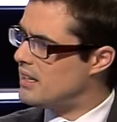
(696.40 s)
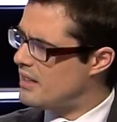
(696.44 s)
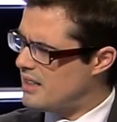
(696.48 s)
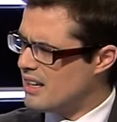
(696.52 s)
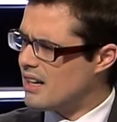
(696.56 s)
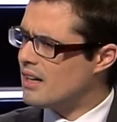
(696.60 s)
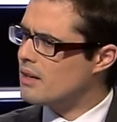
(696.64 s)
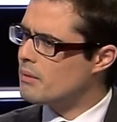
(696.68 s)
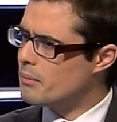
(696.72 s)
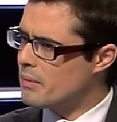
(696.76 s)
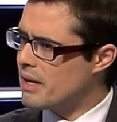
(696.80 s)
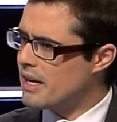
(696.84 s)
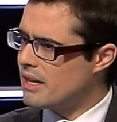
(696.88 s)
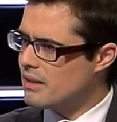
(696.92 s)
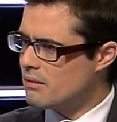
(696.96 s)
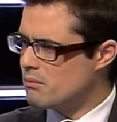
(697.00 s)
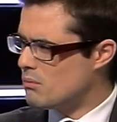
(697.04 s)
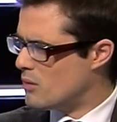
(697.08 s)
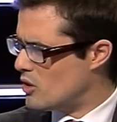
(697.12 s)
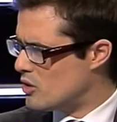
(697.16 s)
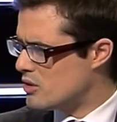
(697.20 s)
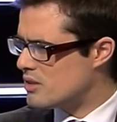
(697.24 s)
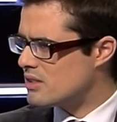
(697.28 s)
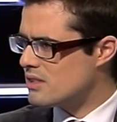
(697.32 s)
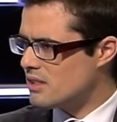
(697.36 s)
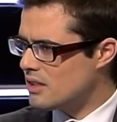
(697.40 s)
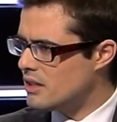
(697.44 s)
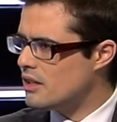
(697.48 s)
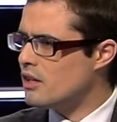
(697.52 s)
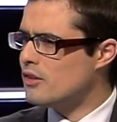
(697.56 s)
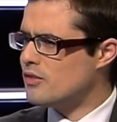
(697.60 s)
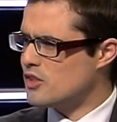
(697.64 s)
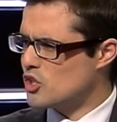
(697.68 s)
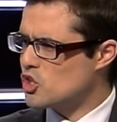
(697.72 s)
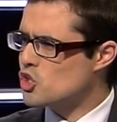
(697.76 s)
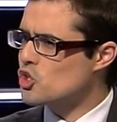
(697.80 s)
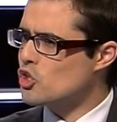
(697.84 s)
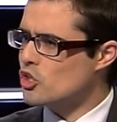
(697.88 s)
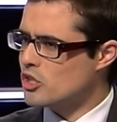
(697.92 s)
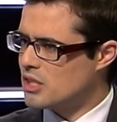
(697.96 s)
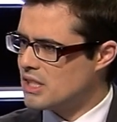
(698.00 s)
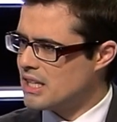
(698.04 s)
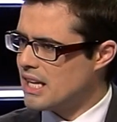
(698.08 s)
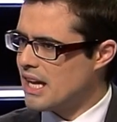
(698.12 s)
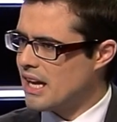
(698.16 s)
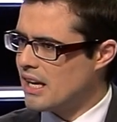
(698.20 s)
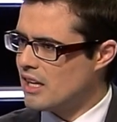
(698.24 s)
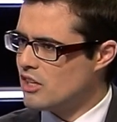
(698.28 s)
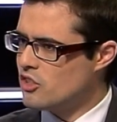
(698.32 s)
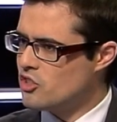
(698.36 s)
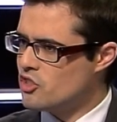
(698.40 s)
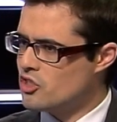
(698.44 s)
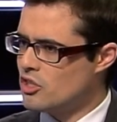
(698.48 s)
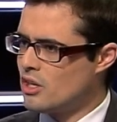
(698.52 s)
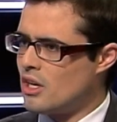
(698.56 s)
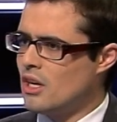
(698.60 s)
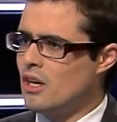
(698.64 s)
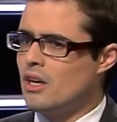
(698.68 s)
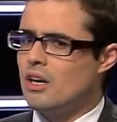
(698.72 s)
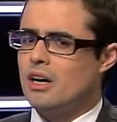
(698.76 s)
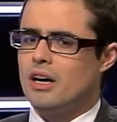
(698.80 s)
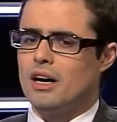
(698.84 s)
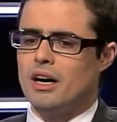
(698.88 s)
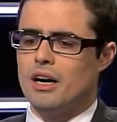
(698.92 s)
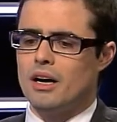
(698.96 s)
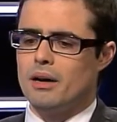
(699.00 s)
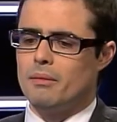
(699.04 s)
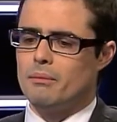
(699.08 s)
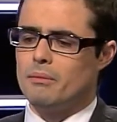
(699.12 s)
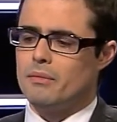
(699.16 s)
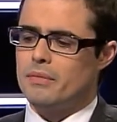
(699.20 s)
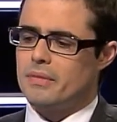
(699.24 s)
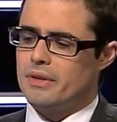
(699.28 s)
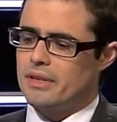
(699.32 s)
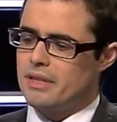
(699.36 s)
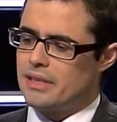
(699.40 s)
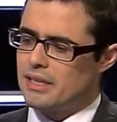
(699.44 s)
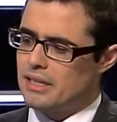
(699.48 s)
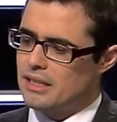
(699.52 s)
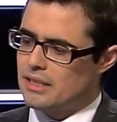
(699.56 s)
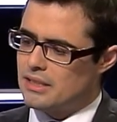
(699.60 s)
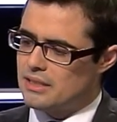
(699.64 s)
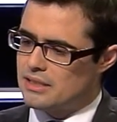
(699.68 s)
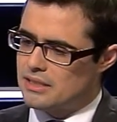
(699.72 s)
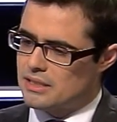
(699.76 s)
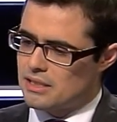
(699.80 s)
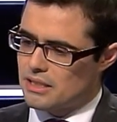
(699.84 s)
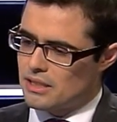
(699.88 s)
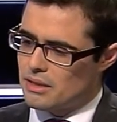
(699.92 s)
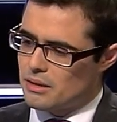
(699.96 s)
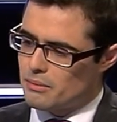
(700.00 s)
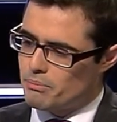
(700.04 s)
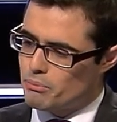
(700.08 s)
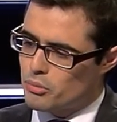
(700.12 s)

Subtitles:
young men, mostly of a certain age, that